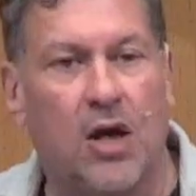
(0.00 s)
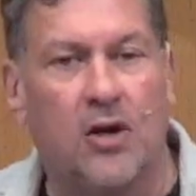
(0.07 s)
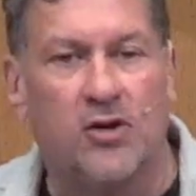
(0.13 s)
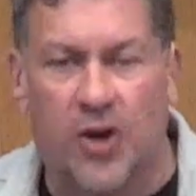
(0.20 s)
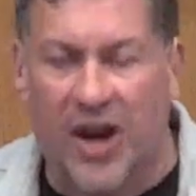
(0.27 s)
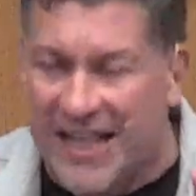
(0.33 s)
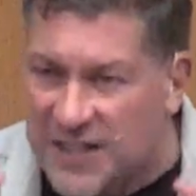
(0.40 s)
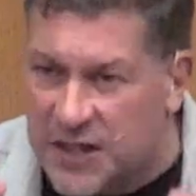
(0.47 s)

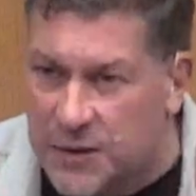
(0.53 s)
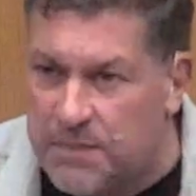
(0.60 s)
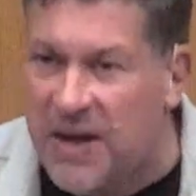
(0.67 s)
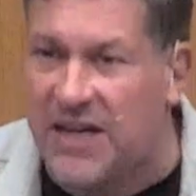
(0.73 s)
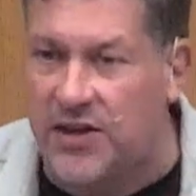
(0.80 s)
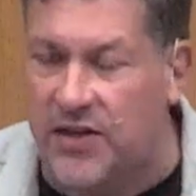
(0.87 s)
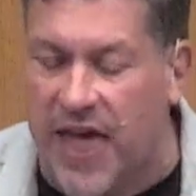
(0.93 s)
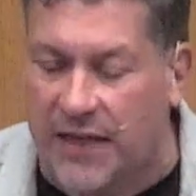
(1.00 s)
So let's
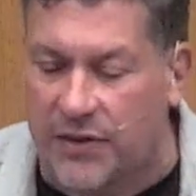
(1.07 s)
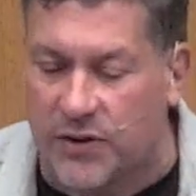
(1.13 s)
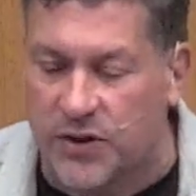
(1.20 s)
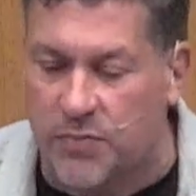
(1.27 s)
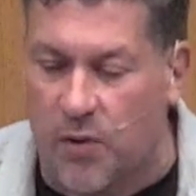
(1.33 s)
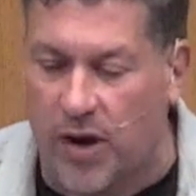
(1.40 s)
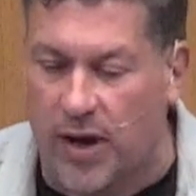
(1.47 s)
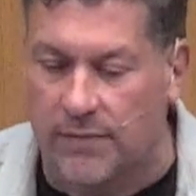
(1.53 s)
speak to that
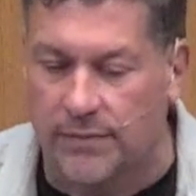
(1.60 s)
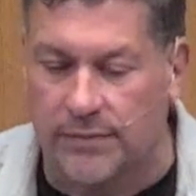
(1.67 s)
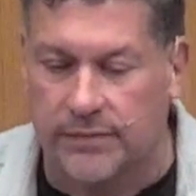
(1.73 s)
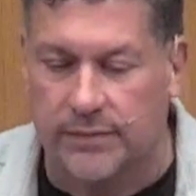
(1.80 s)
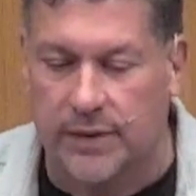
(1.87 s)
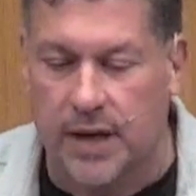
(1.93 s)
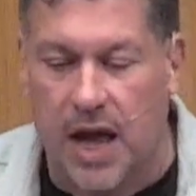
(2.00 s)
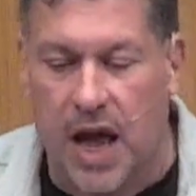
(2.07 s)
this morning.
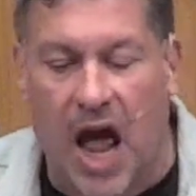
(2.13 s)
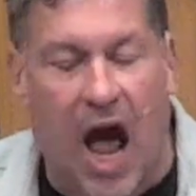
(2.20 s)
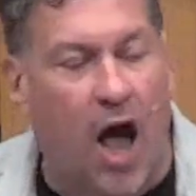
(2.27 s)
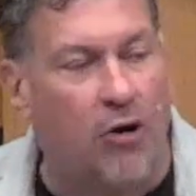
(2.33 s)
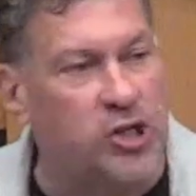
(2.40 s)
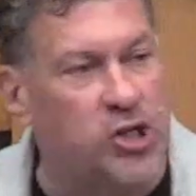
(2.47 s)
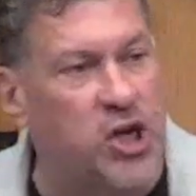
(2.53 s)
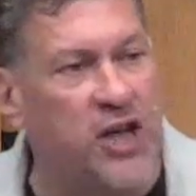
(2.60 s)

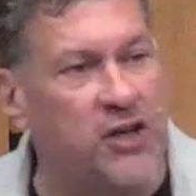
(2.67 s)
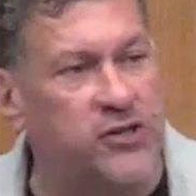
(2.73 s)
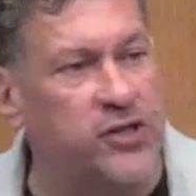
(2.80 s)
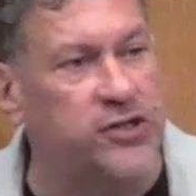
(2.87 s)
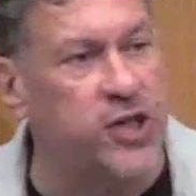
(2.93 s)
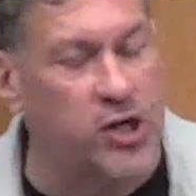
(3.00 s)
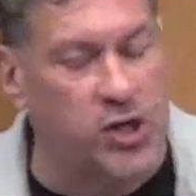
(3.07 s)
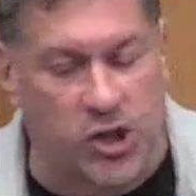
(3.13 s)
How
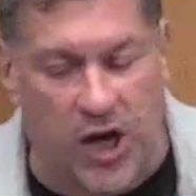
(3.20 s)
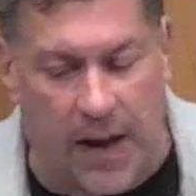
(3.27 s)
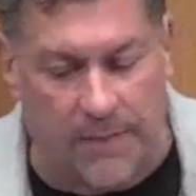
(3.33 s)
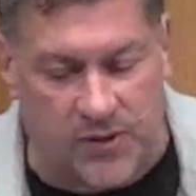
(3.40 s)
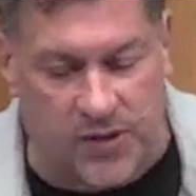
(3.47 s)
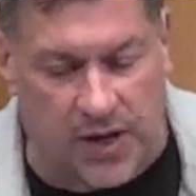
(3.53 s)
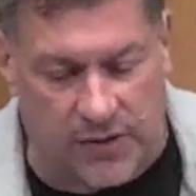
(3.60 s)
Jesus shapes